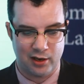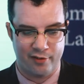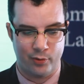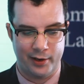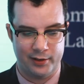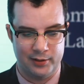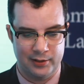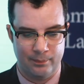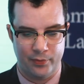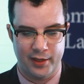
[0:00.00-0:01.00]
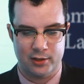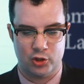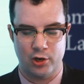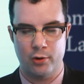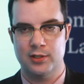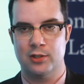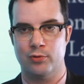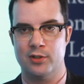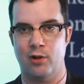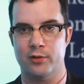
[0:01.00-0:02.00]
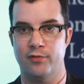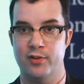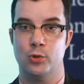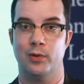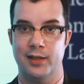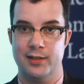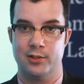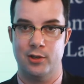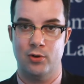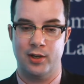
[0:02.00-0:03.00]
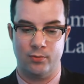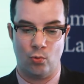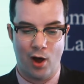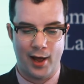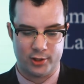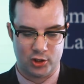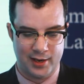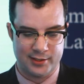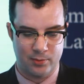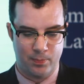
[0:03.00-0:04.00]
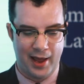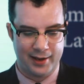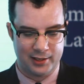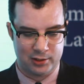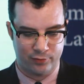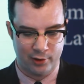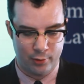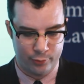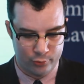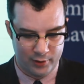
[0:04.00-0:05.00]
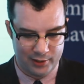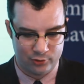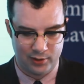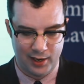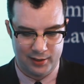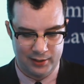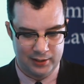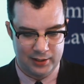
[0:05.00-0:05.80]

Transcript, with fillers: software that shows its results visually, so you can watch as the packets flow through the internet.